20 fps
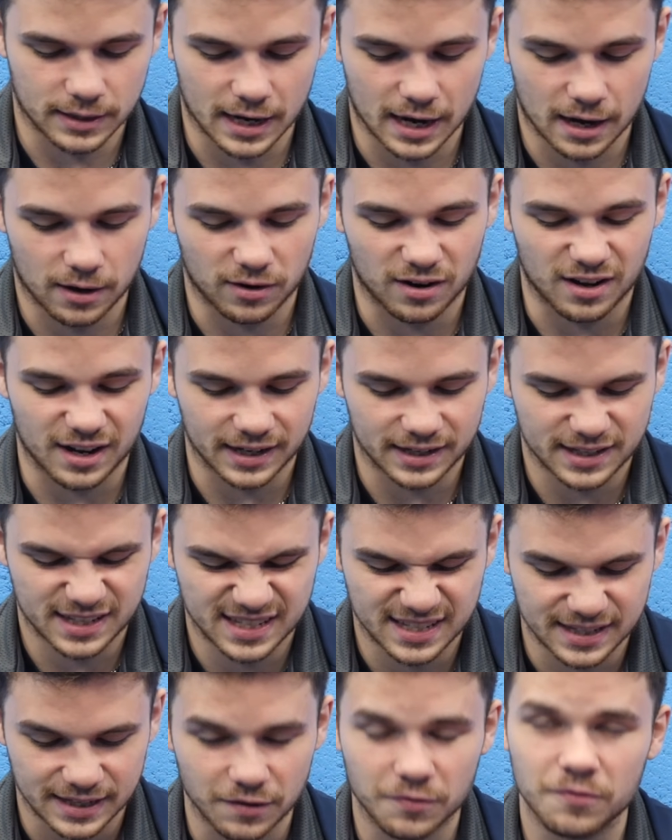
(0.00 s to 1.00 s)
how like
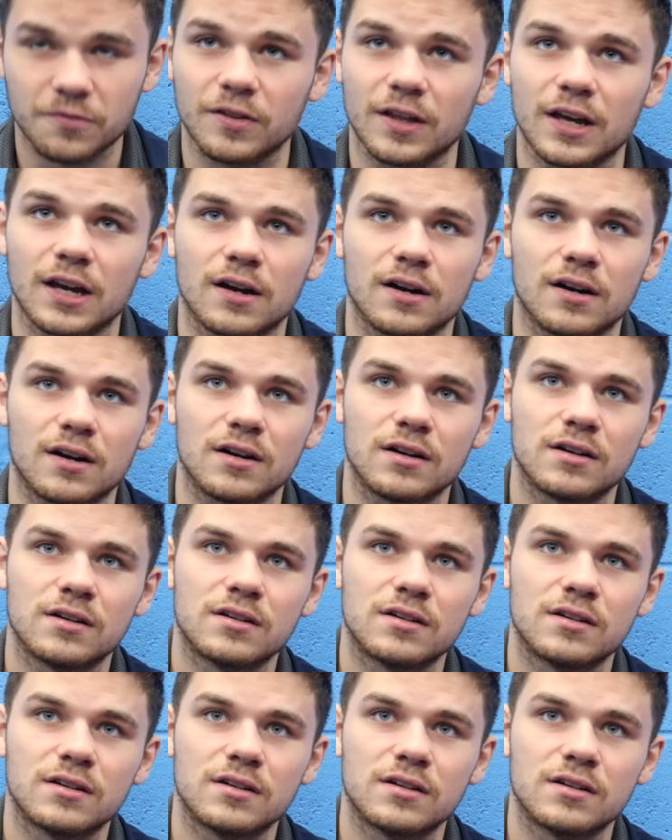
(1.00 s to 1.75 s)
stiff they are.